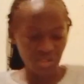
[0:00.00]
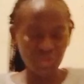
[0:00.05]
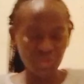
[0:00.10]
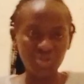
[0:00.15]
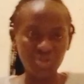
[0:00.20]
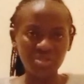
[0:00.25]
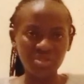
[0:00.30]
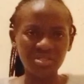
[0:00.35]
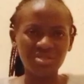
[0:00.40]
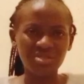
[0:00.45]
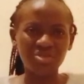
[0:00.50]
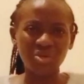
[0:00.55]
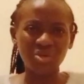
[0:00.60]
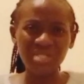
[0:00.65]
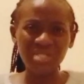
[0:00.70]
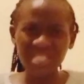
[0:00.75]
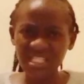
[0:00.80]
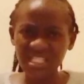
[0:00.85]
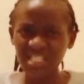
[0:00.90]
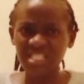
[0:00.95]
Sauce
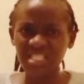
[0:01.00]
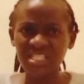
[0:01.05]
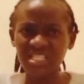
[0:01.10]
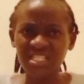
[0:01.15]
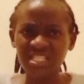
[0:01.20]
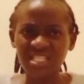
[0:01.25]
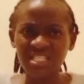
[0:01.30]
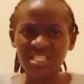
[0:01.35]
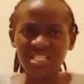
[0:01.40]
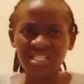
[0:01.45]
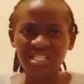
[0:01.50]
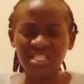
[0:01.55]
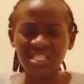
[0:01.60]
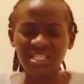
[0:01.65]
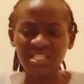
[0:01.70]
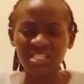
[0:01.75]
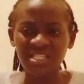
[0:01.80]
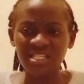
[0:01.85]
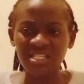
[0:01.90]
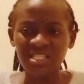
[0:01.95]
salt.
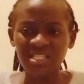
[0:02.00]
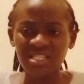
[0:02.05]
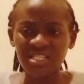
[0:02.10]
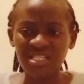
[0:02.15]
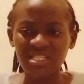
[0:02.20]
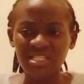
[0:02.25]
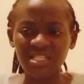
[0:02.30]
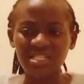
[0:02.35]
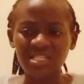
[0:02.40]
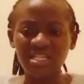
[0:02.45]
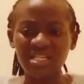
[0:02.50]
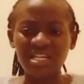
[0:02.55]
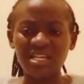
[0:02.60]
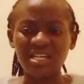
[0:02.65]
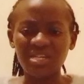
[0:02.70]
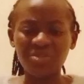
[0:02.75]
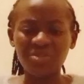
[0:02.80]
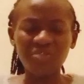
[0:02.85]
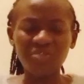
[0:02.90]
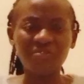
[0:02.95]
I don't